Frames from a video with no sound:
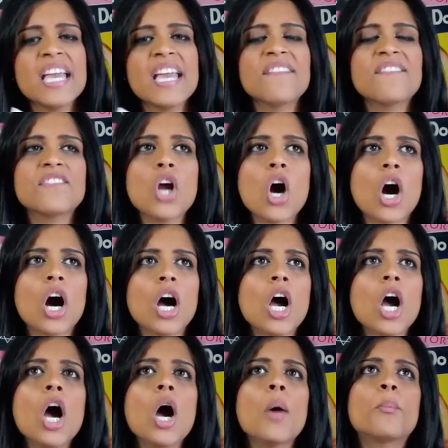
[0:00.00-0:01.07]
If not,
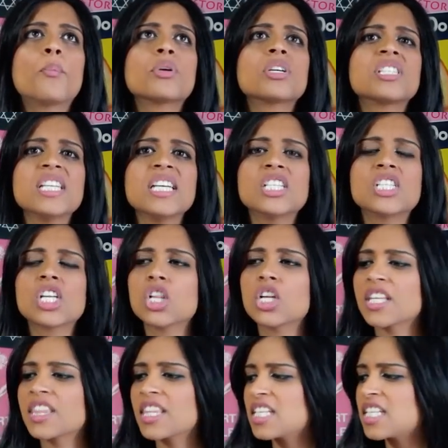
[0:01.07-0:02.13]
proceed to
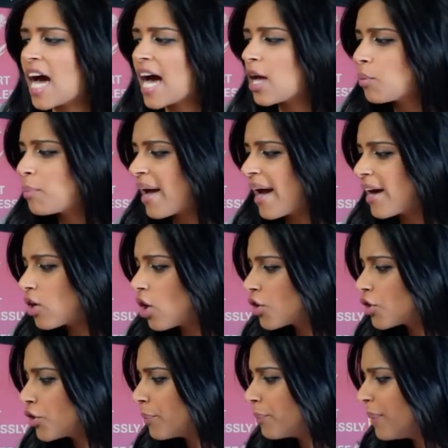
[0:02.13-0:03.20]
look at the dial pad
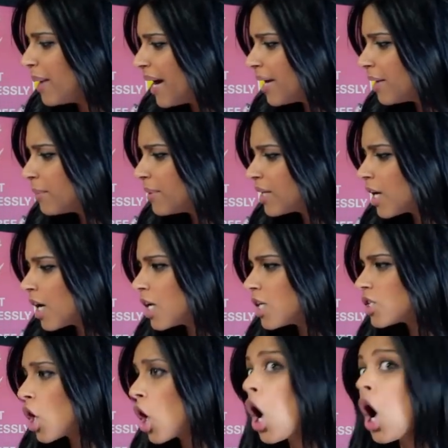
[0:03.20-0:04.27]
on your butt
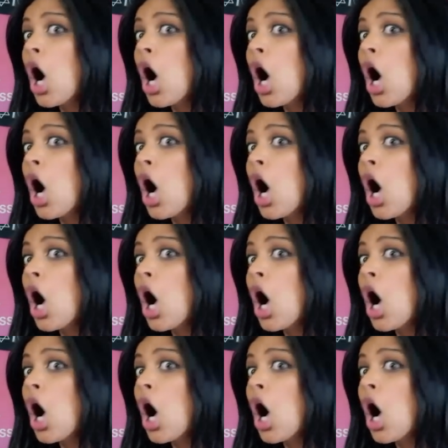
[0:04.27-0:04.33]
because